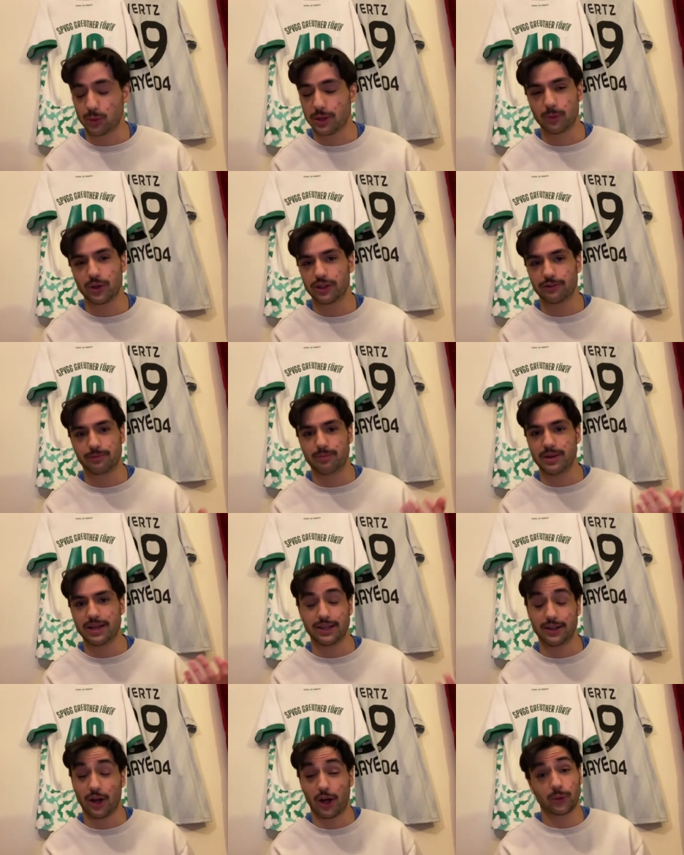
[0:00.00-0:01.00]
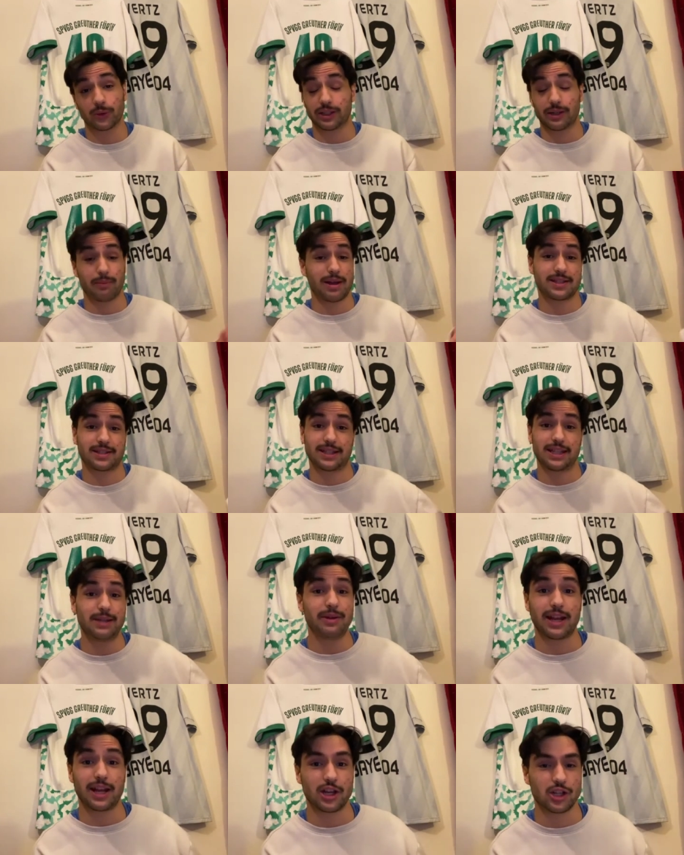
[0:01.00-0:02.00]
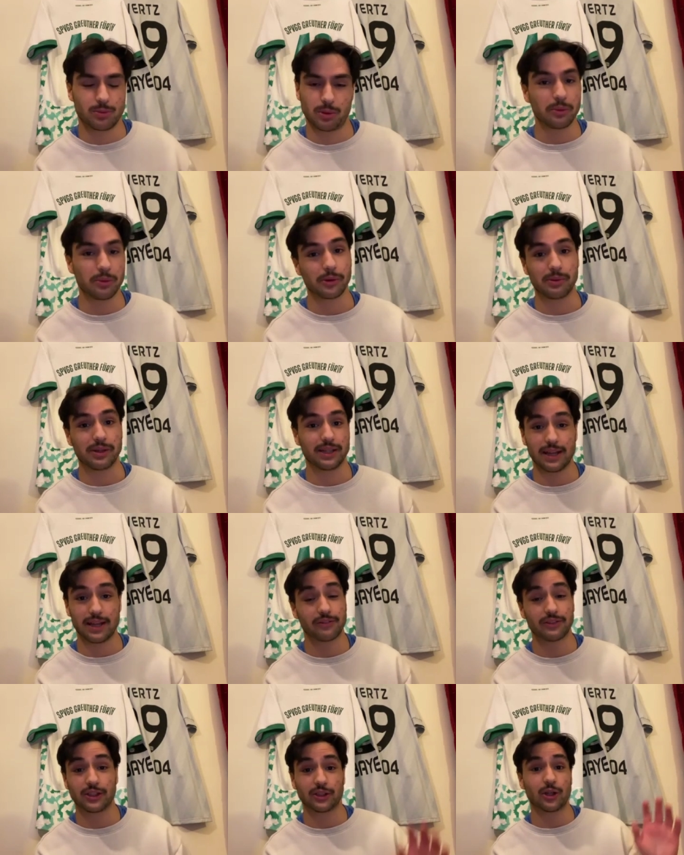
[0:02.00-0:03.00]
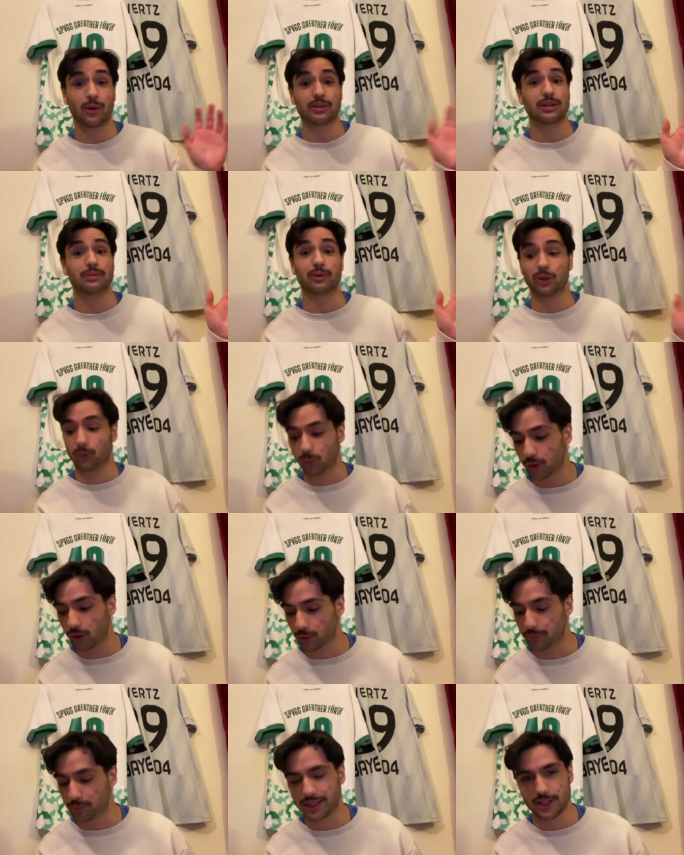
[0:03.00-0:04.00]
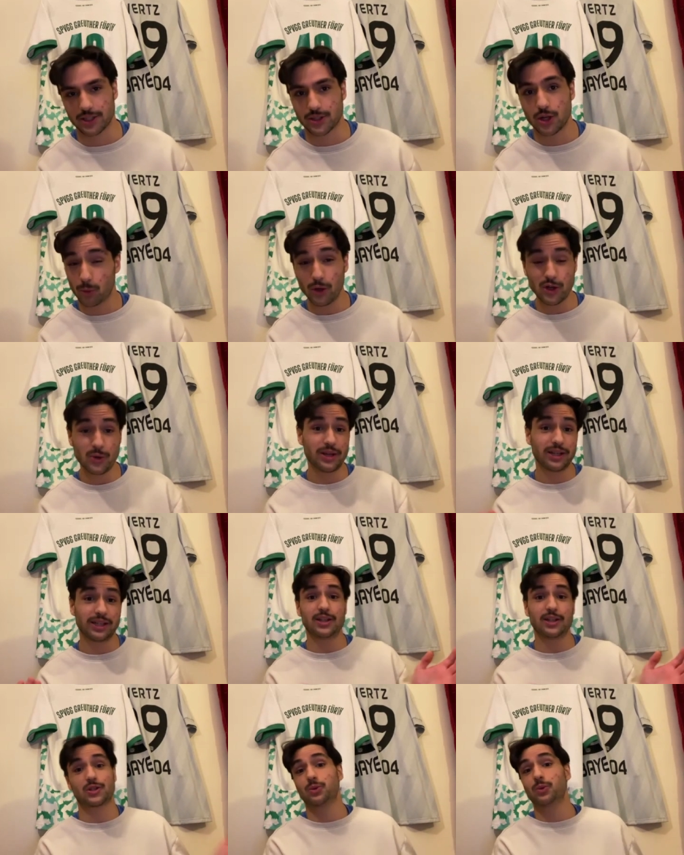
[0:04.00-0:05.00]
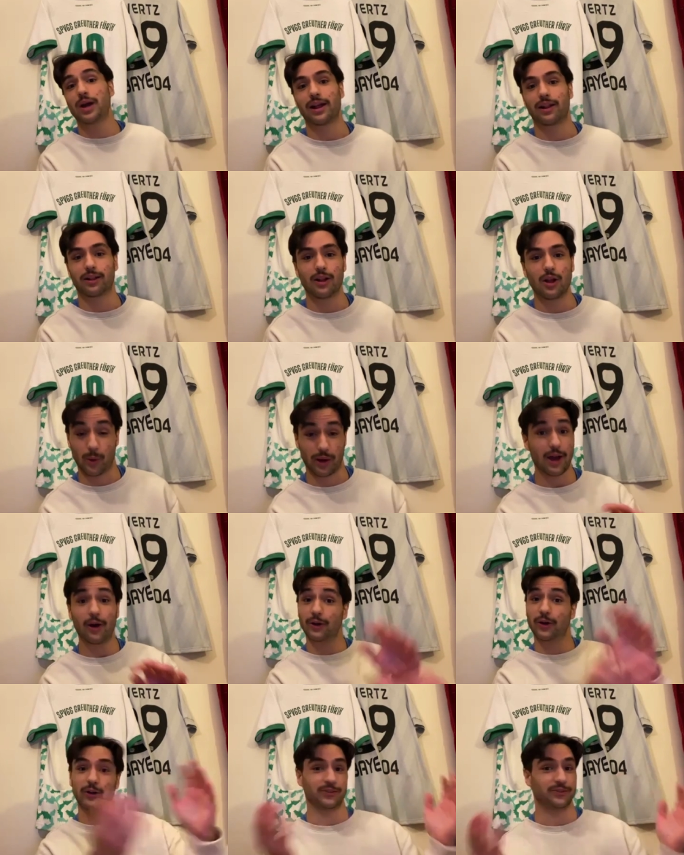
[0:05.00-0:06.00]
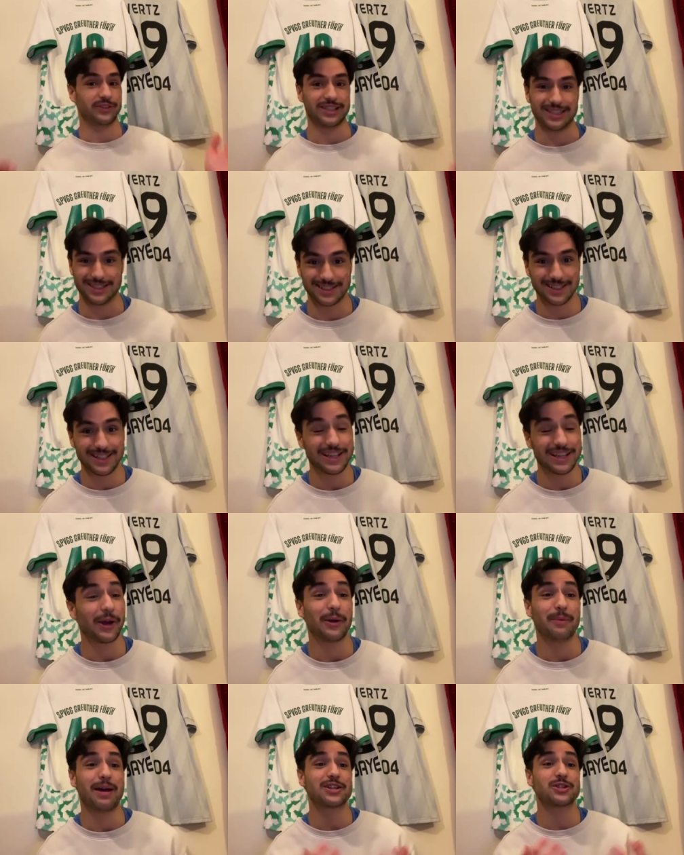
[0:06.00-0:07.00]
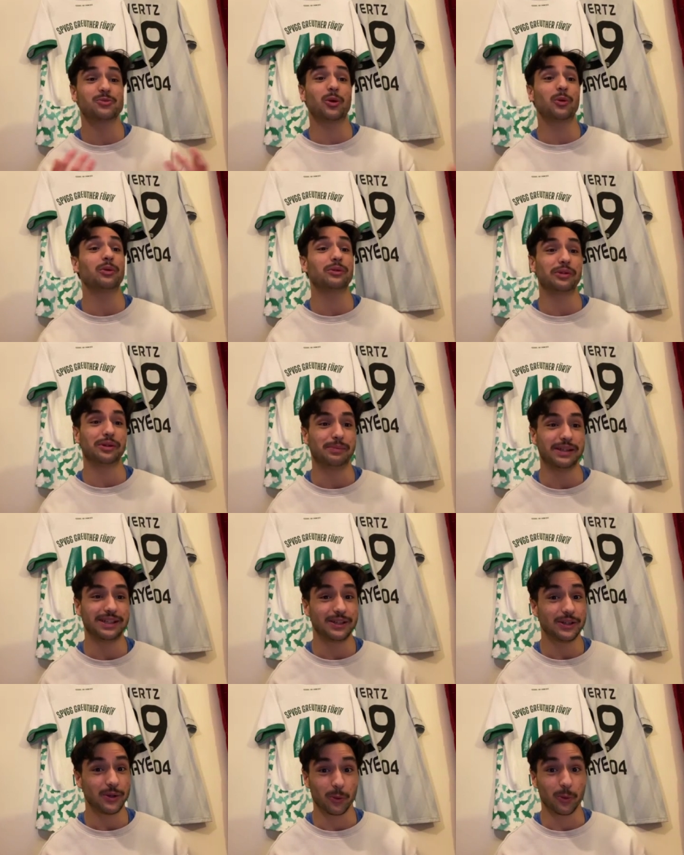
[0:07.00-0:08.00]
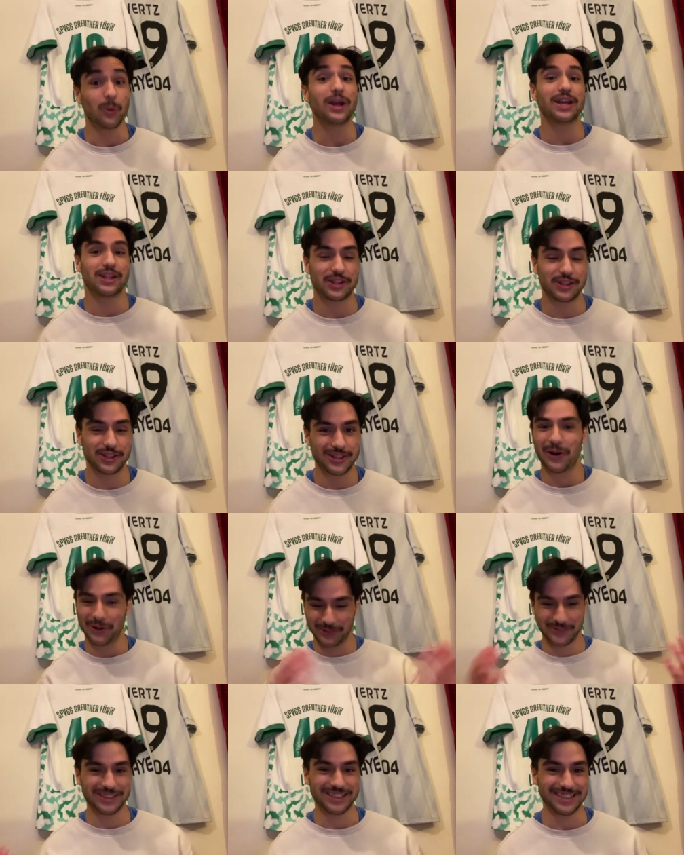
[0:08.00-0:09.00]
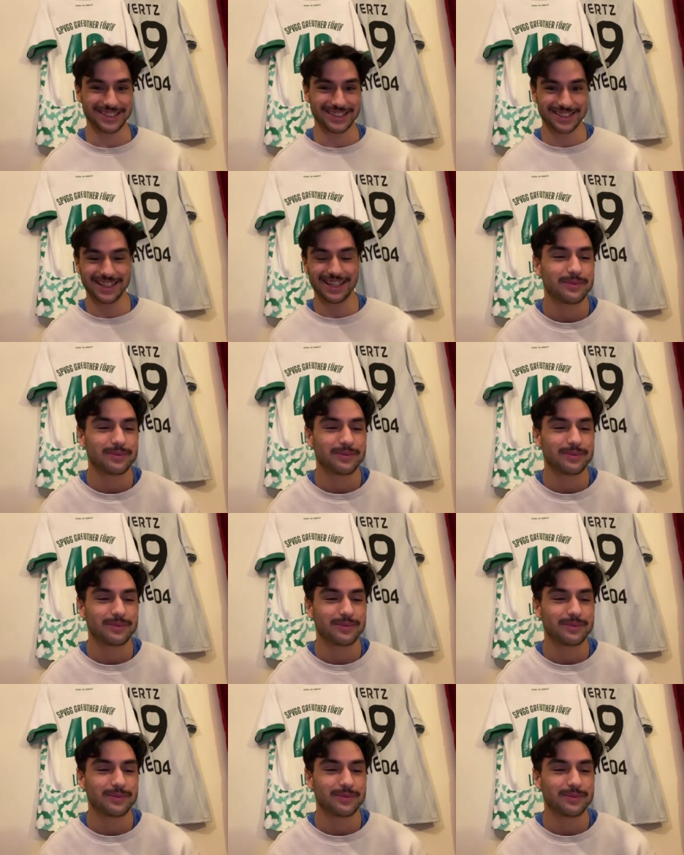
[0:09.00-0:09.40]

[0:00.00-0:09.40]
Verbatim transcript: we would have been not only the best team in Asia, but we would be definitely a top team in the world because we're doing this well without all of these. Now imagine what we would be with all of these.